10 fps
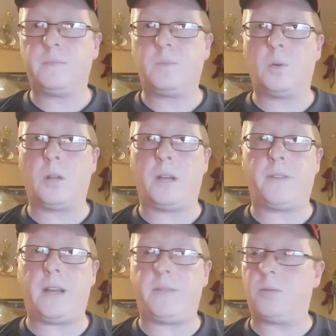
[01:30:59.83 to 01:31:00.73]
We all have
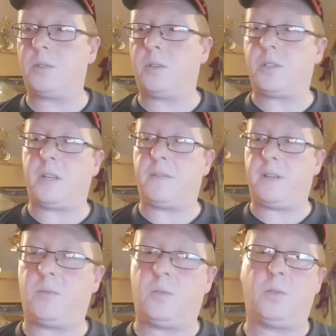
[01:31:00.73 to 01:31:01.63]
a laugh. We're all doing the same
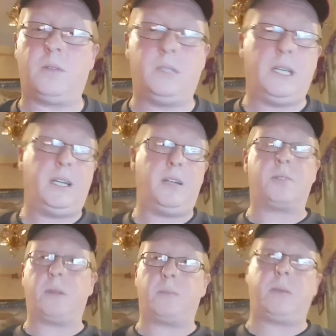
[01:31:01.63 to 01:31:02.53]
thing. all here
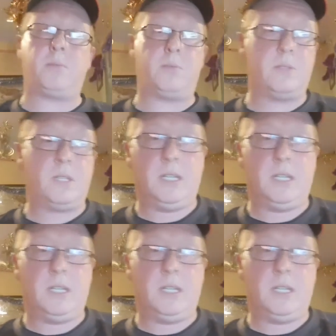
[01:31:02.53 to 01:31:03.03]
to make people